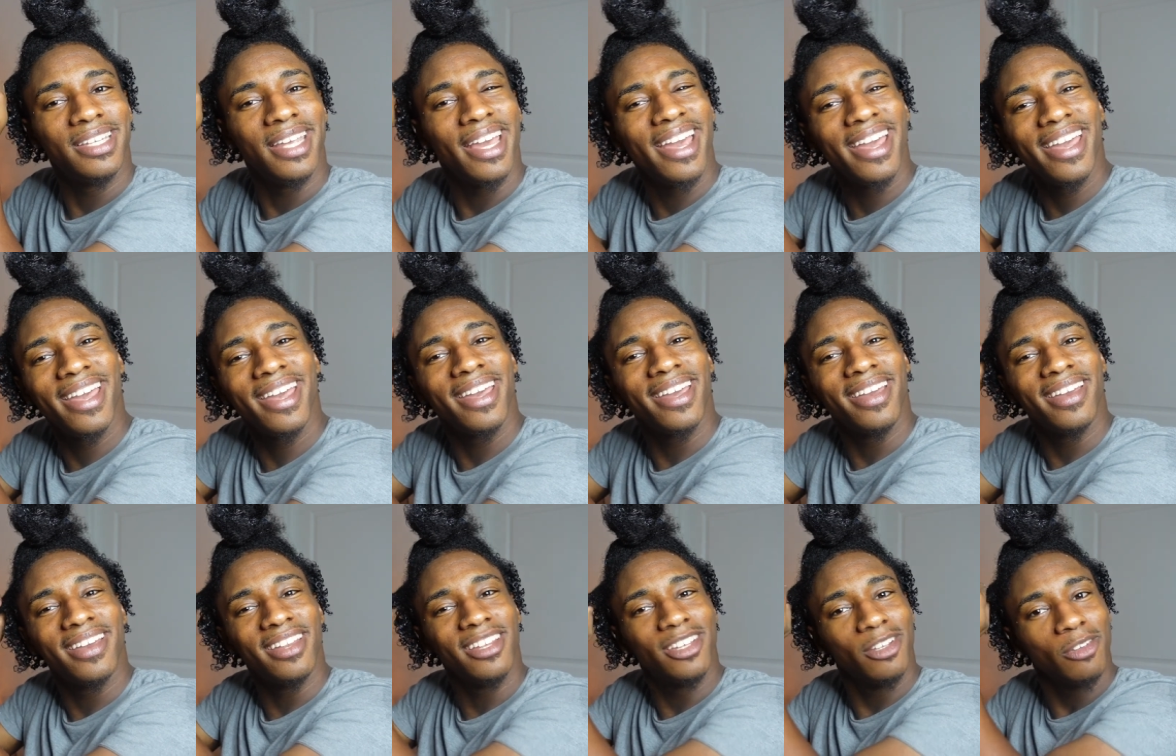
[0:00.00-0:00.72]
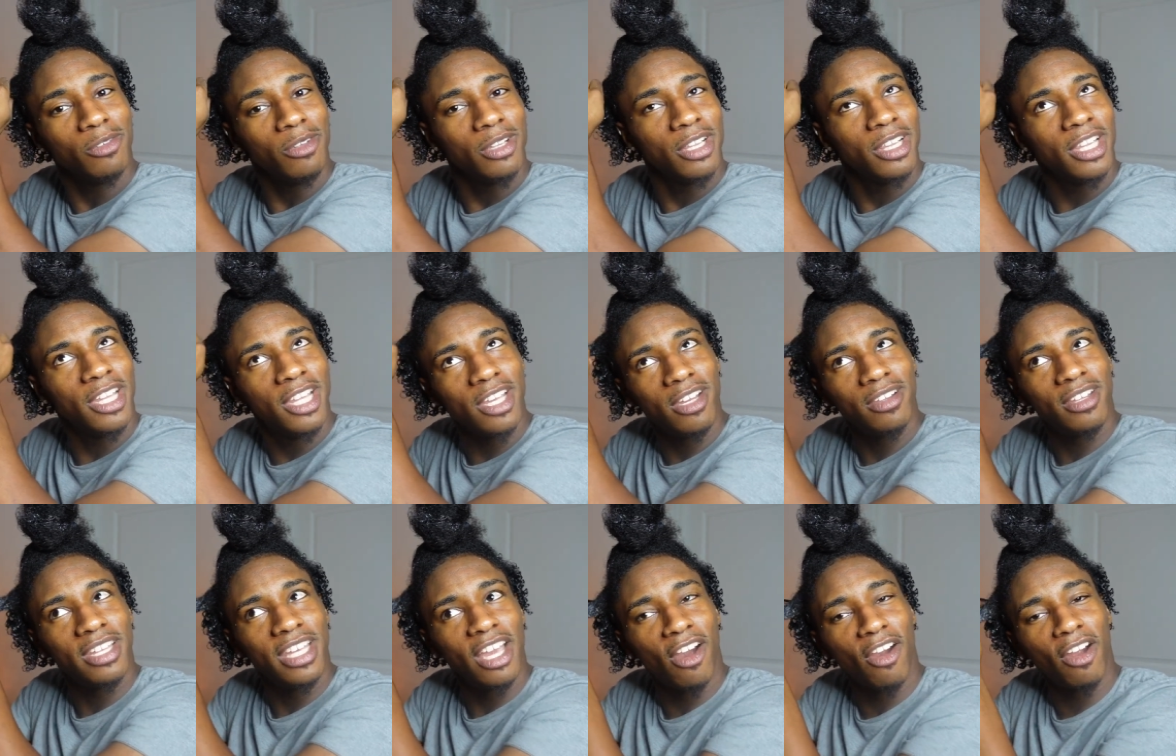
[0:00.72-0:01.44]
dead. You
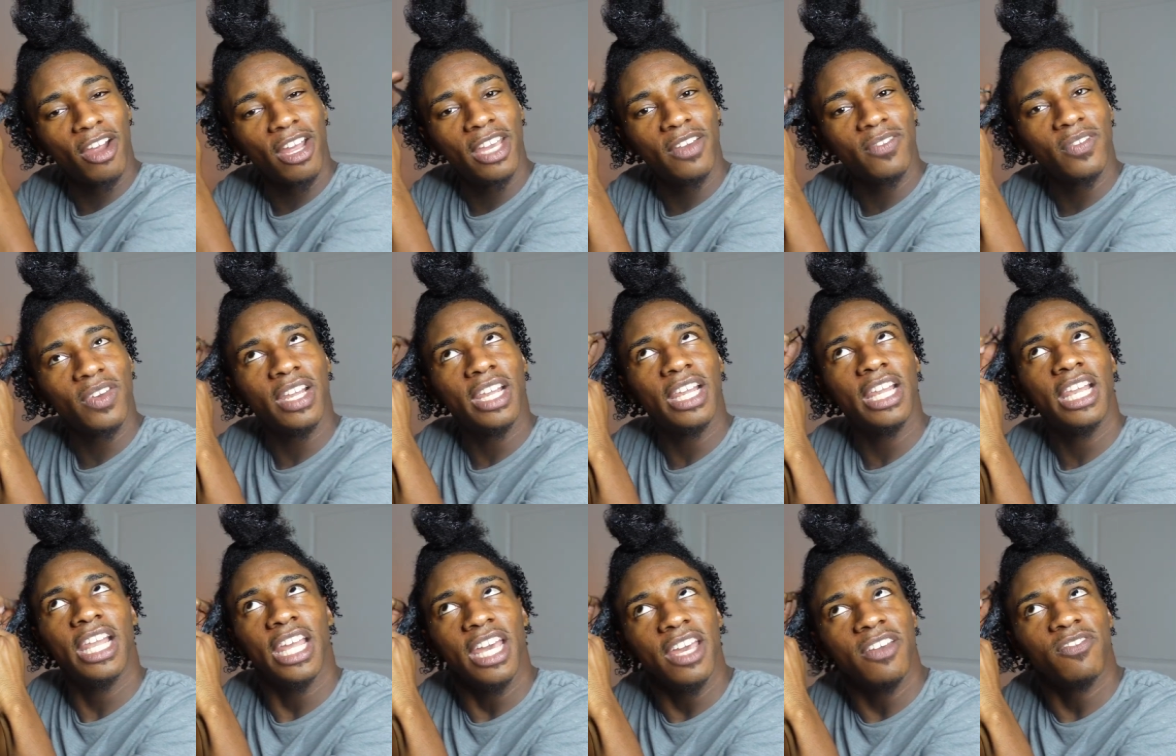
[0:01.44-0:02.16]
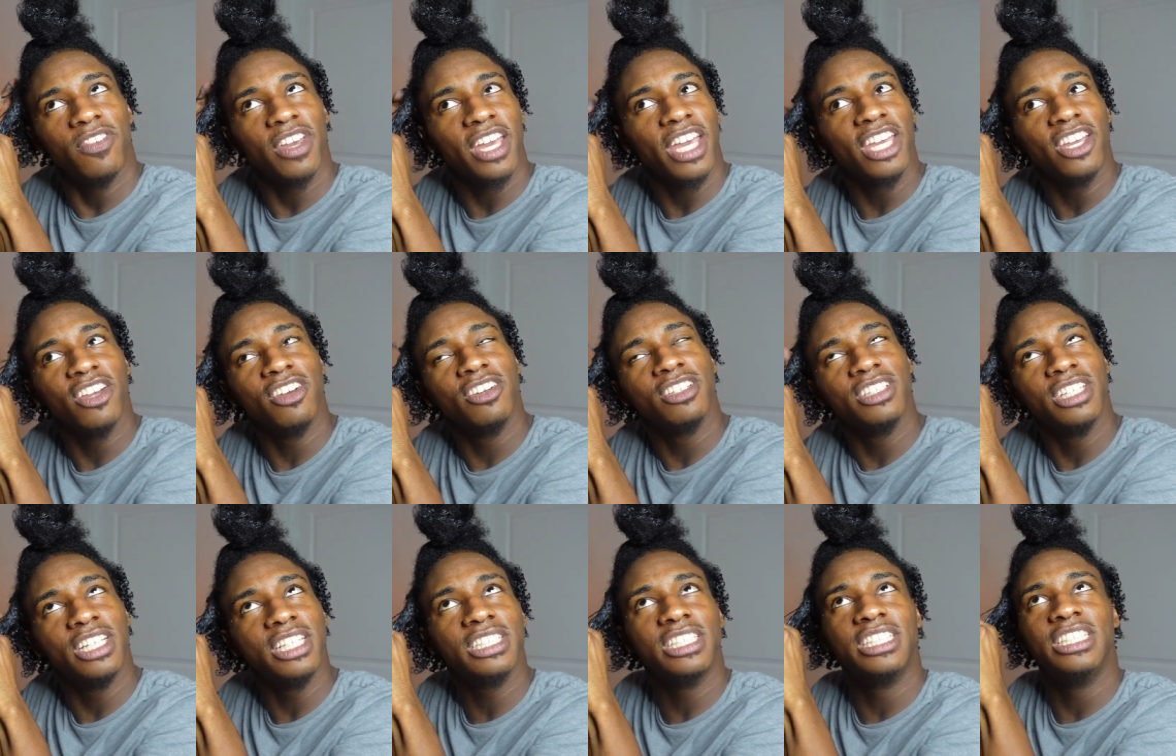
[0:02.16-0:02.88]
literally aren't even living. You're
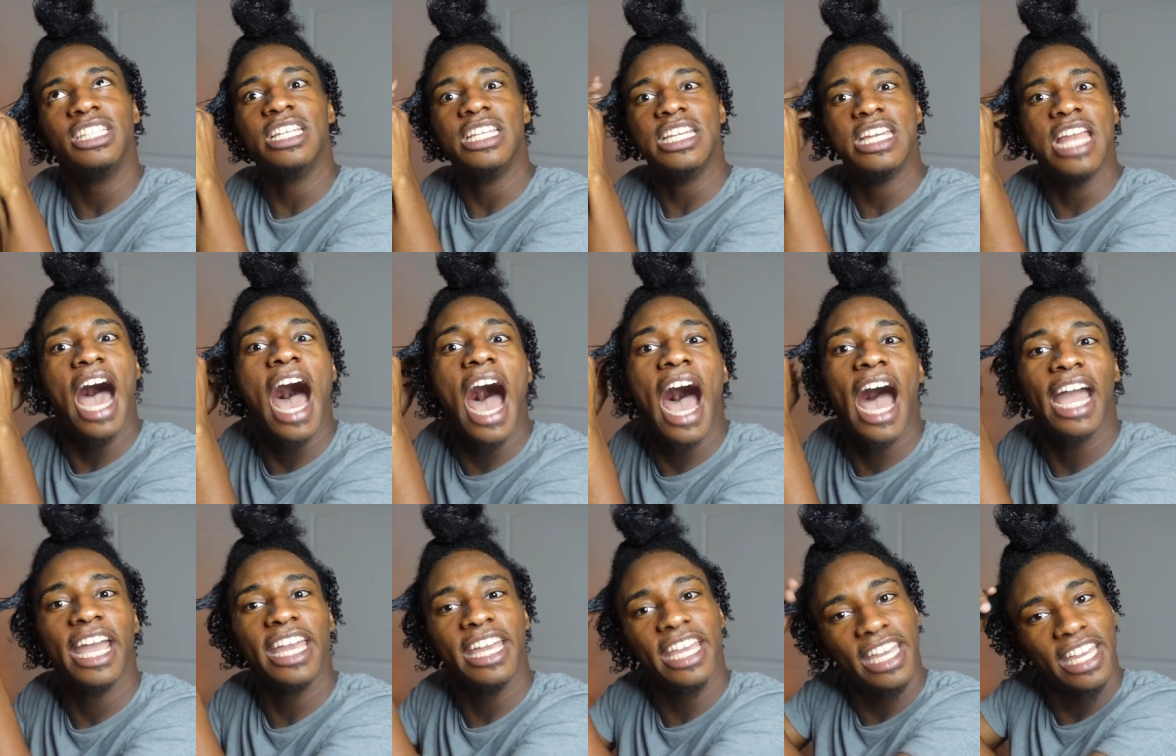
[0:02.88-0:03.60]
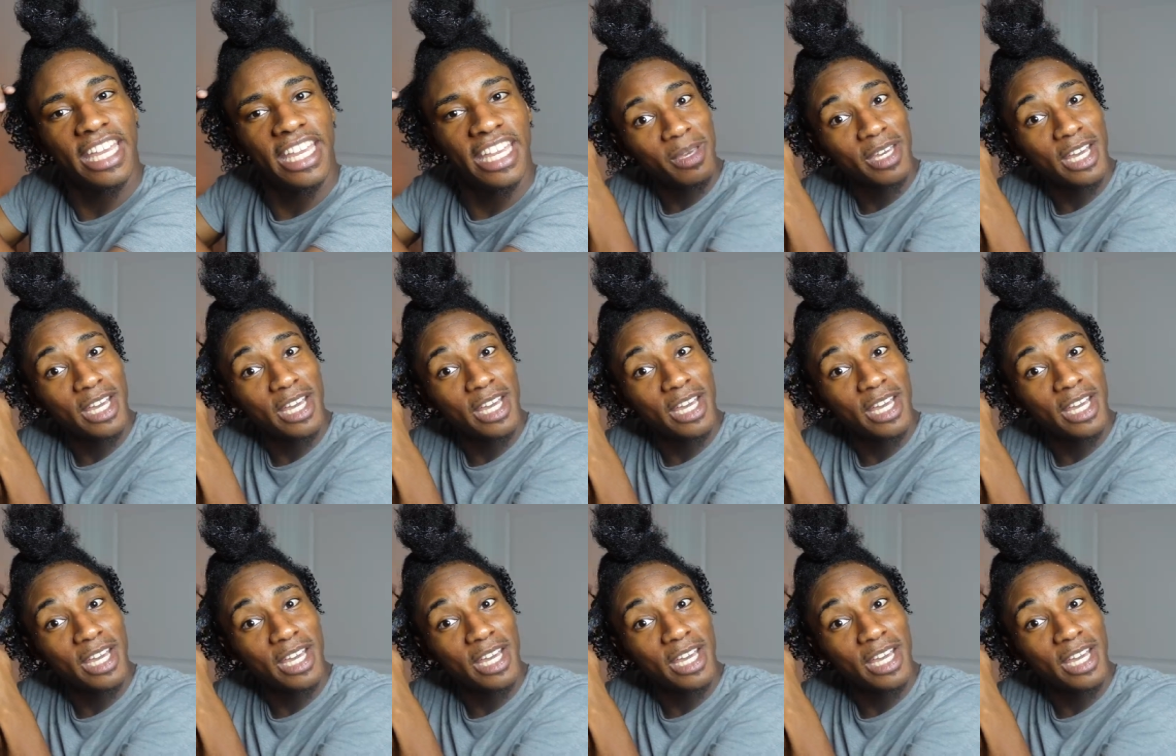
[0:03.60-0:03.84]
just dying.